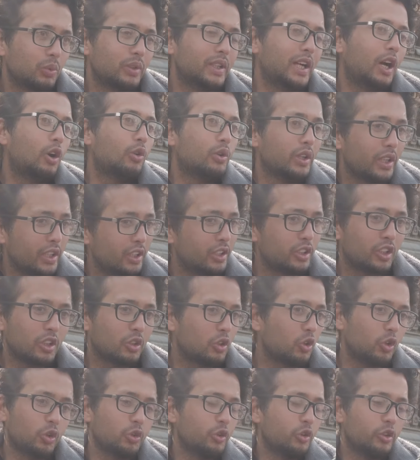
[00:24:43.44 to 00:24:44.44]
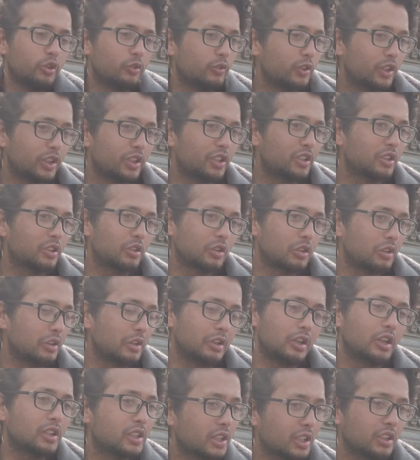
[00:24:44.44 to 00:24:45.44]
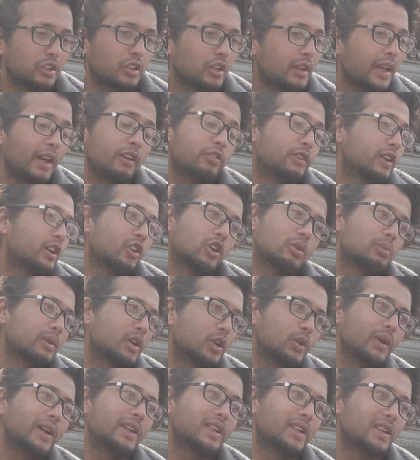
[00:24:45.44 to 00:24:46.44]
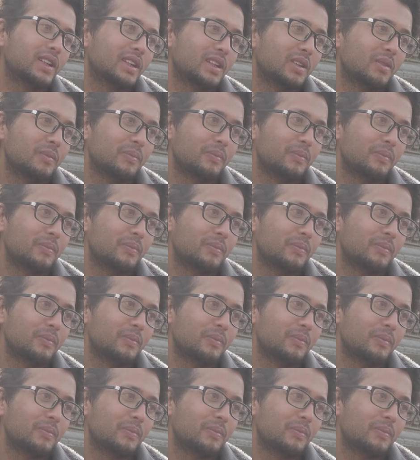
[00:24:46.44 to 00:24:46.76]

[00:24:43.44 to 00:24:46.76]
without it, the universe, nothing, the life cannot be created.